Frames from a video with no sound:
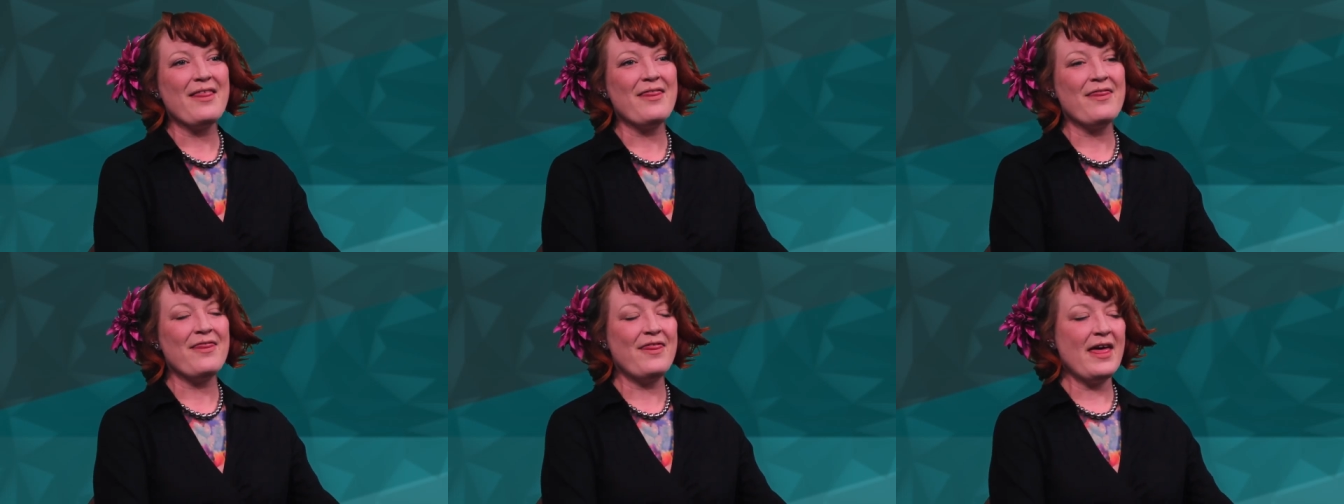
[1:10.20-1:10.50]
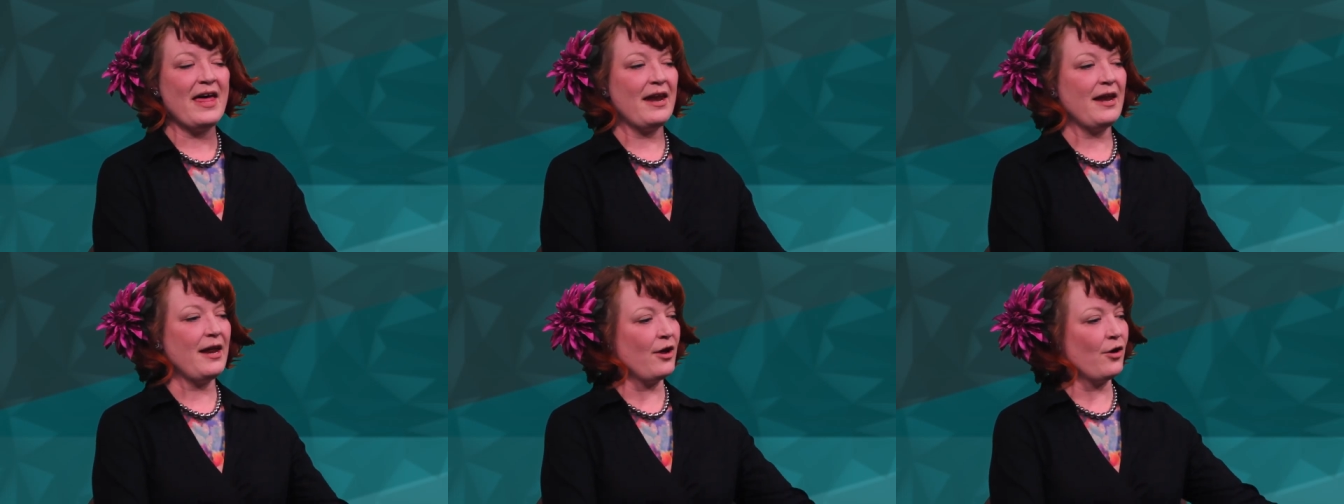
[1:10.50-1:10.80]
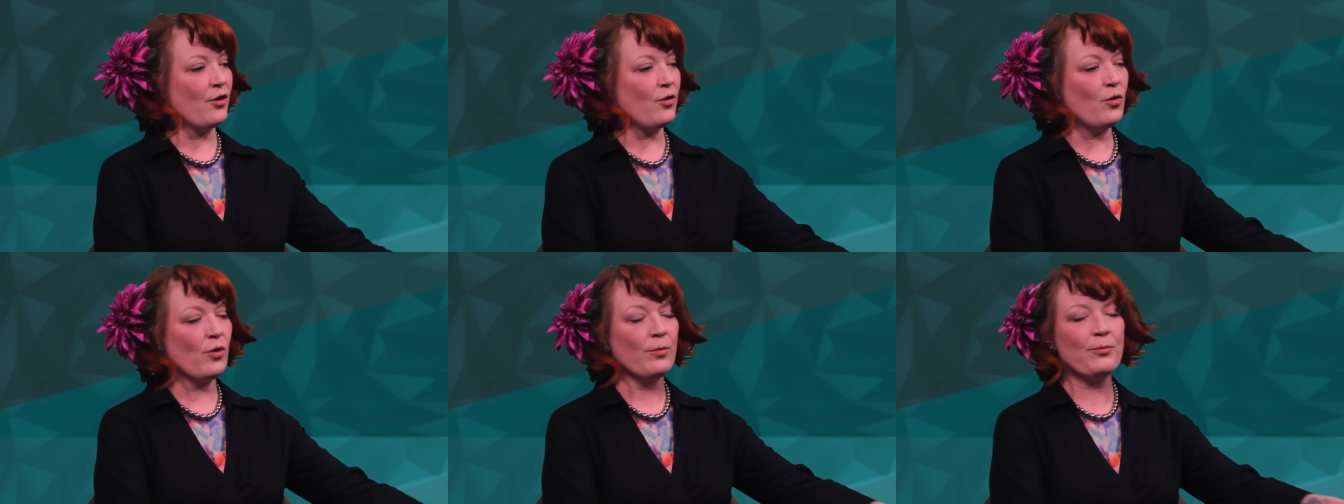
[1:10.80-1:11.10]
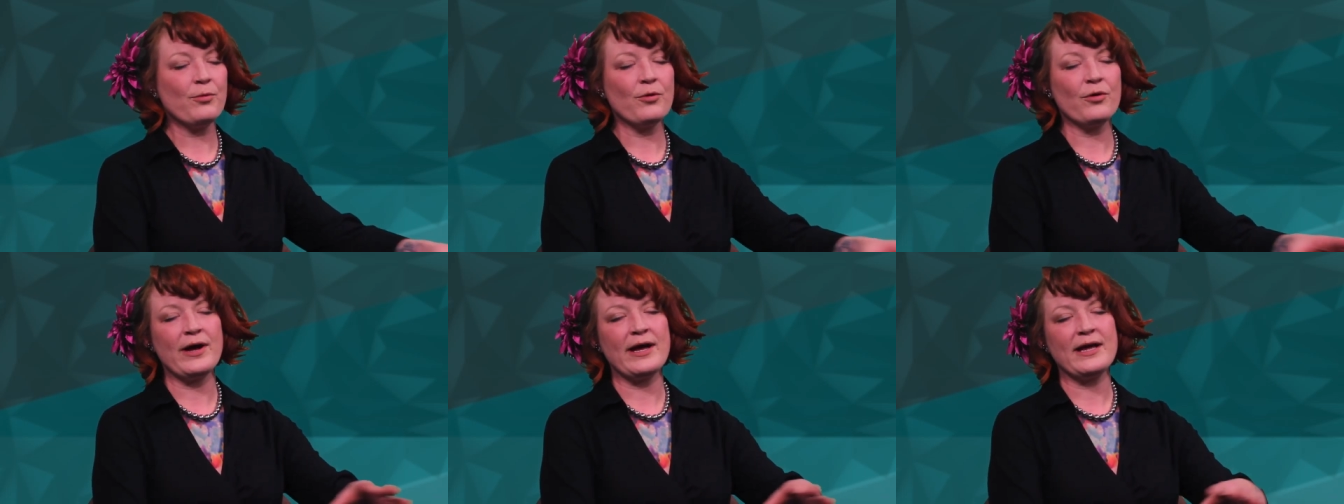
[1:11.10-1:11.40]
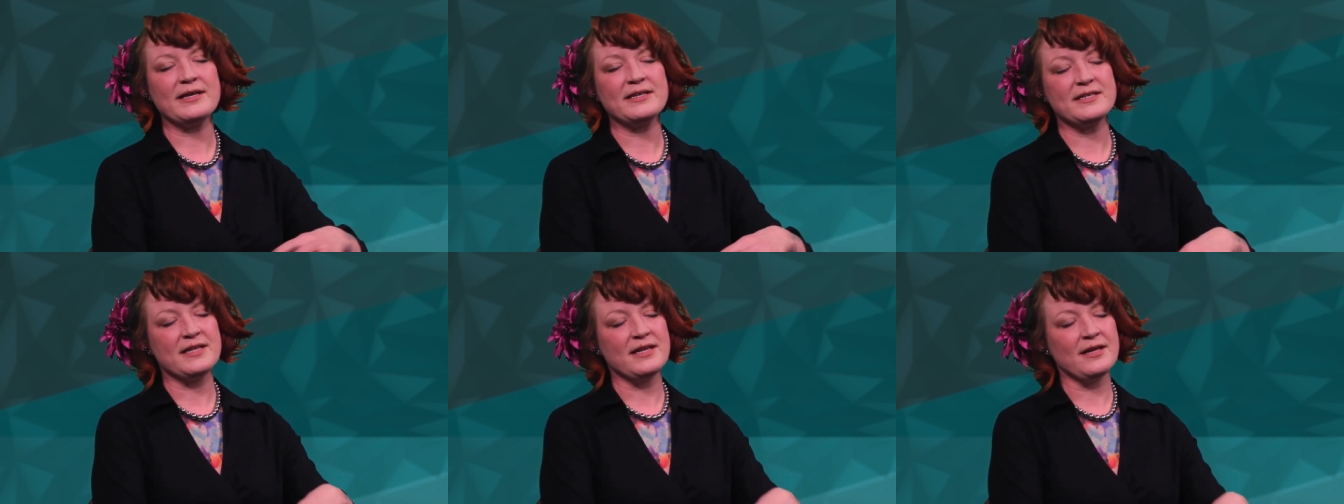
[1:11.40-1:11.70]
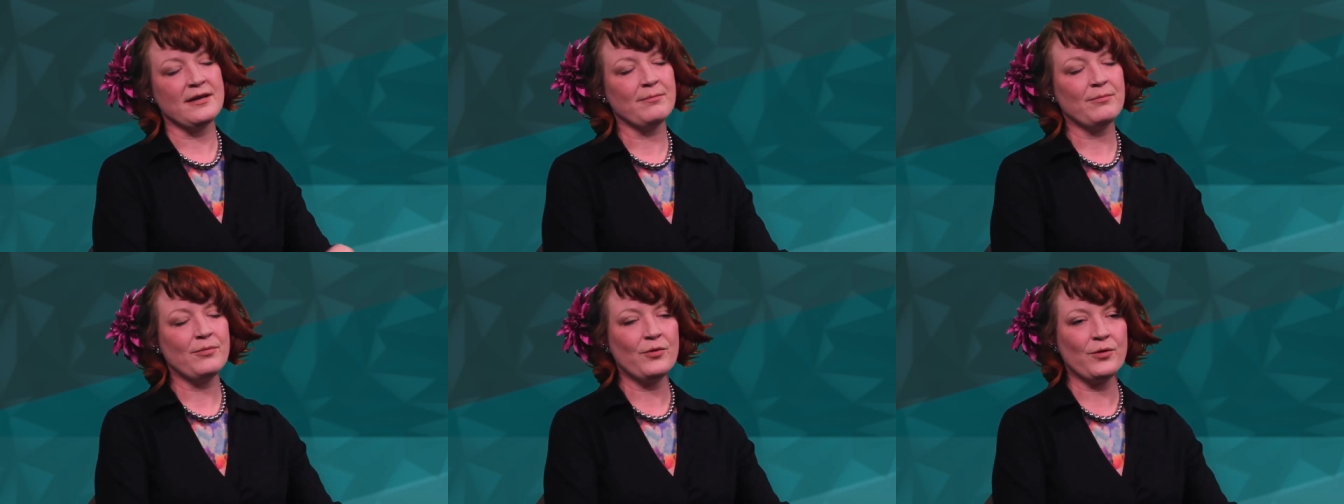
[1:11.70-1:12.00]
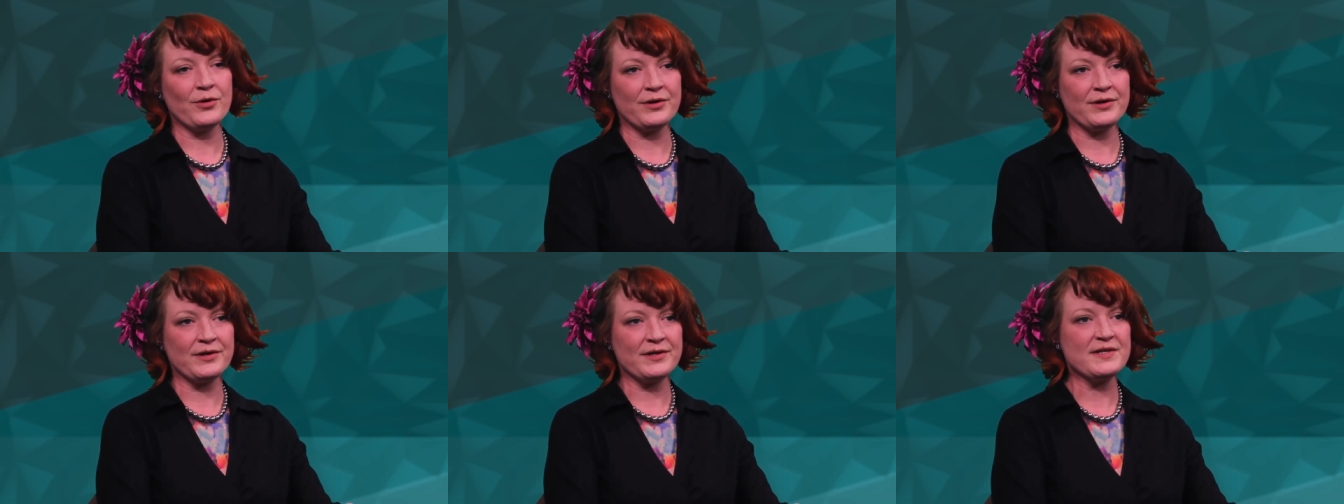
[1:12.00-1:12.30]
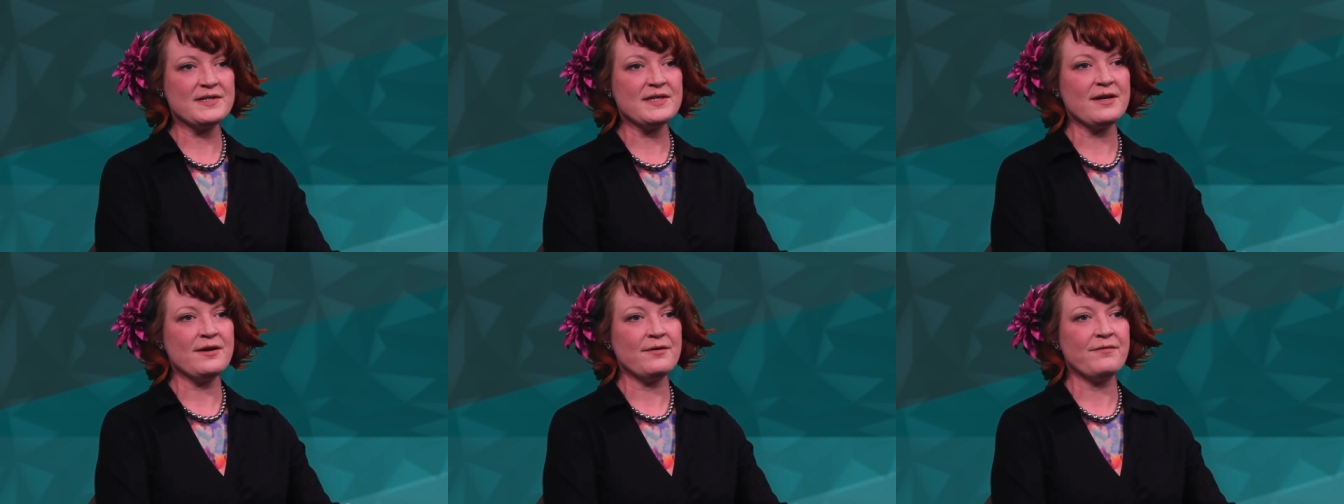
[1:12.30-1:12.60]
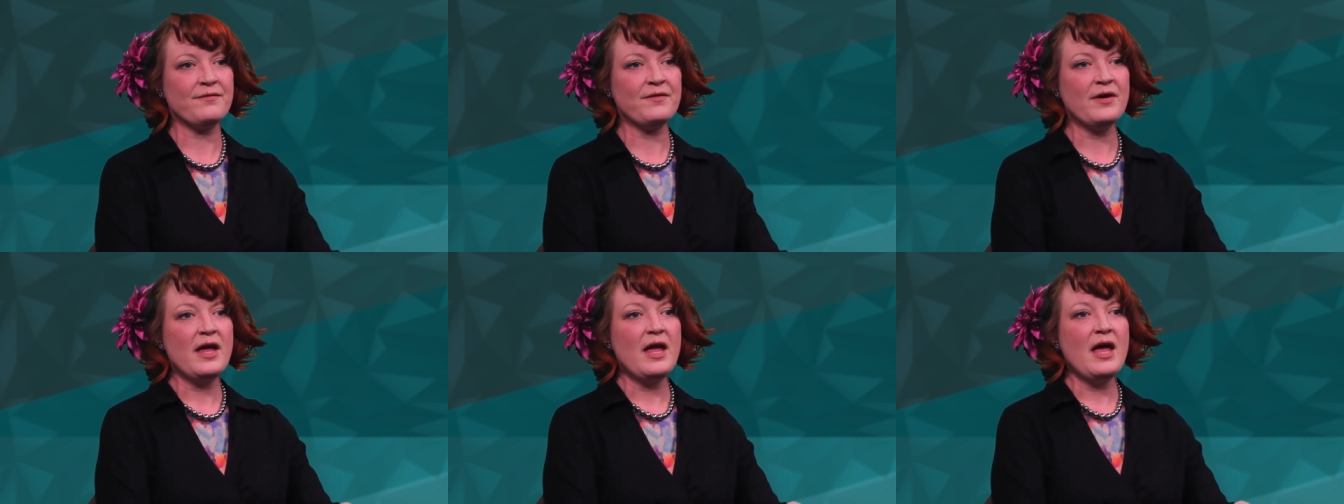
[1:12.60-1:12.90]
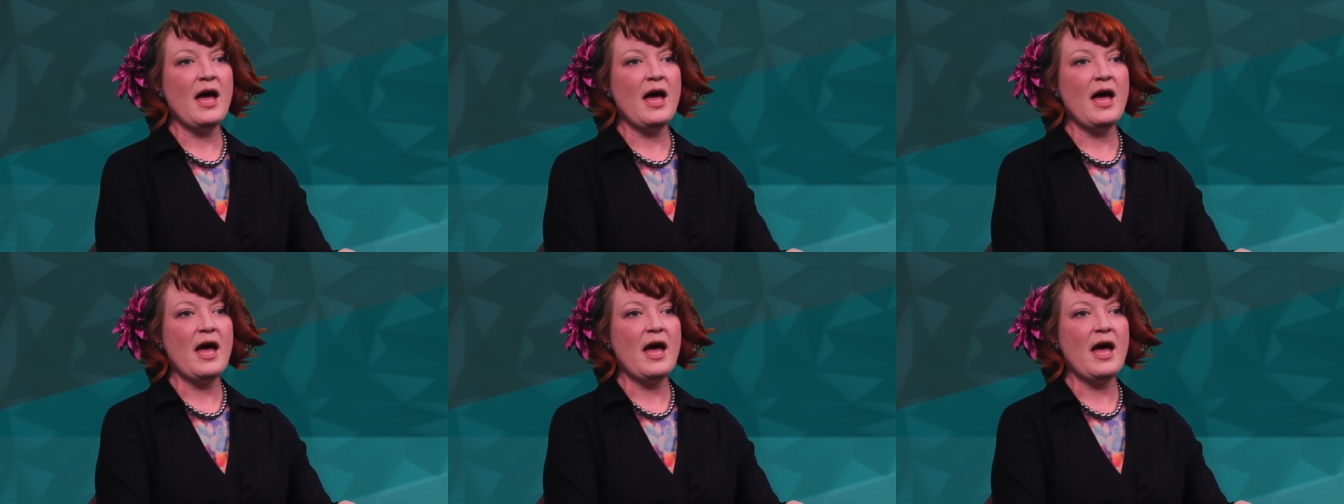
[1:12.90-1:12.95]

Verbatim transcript: that incorporates the importance of